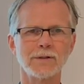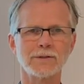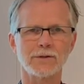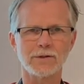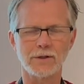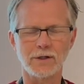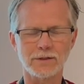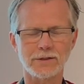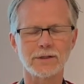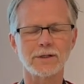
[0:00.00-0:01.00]
to the
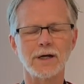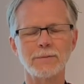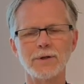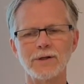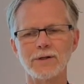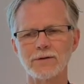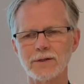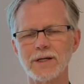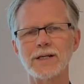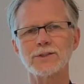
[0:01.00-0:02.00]
lungs. I mean, the
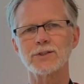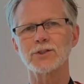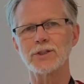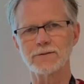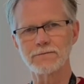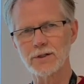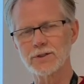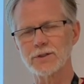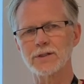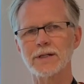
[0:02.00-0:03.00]
gas exchange
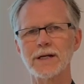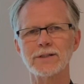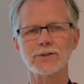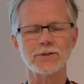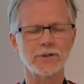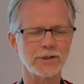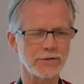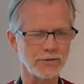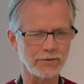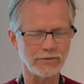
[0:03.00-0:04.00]
function has to
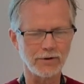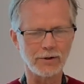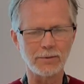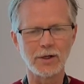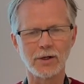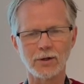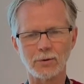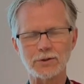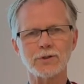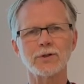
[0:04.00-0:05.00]
transfer from
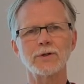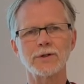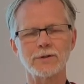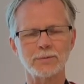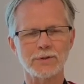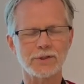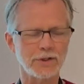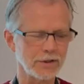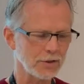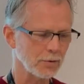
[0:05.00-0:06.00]
what's occurring in the
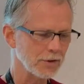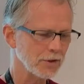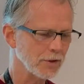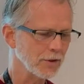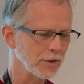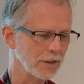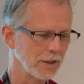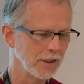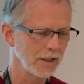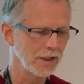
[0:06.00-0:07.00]
placenta to what's occurring
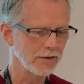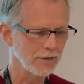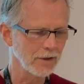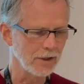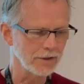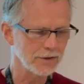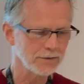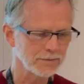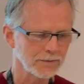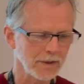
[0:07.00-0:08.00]
in the lungs.
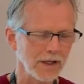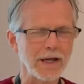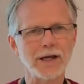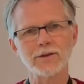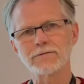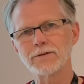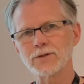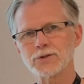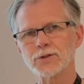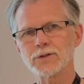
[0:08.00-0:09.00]
And the
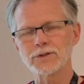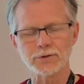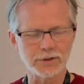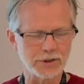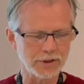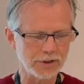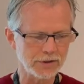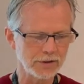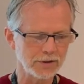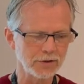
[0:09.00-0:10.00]
fetal circulatory
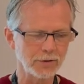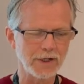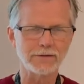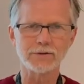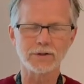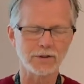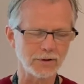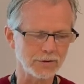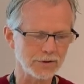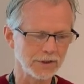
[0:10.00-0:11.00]
shunts do have to
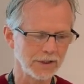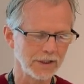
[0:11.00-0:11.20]
close.